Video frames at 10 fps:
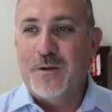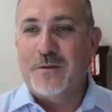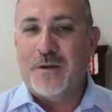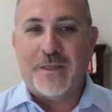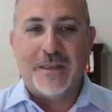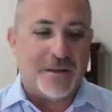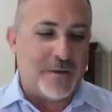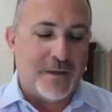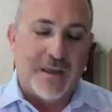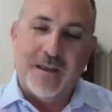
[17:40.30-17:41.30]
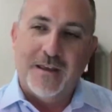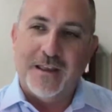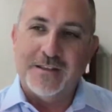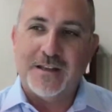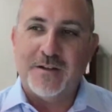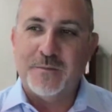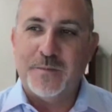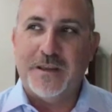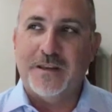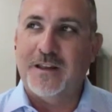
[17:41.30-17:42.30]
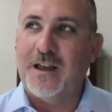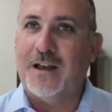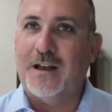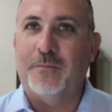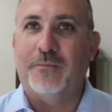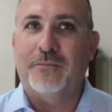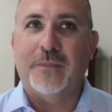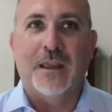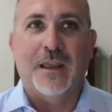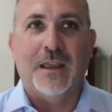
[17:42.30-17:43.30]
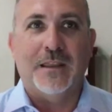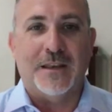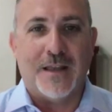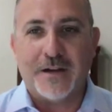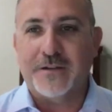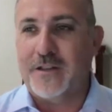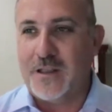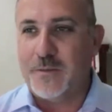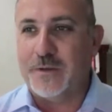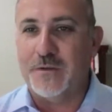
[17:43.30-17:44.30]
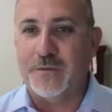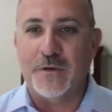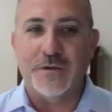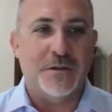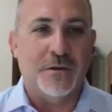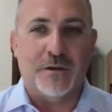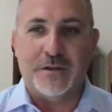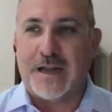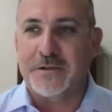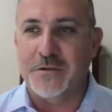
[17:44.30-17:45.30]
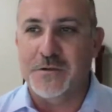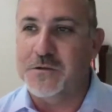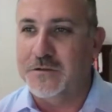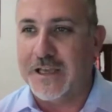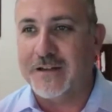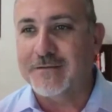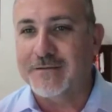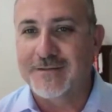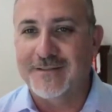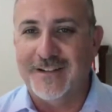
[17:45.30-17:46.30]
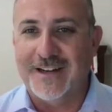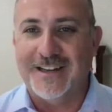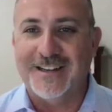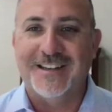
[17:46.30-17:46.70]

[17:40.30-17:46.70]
I think the instead of being the doctor that you went to first, you go to Dr. Google now, right?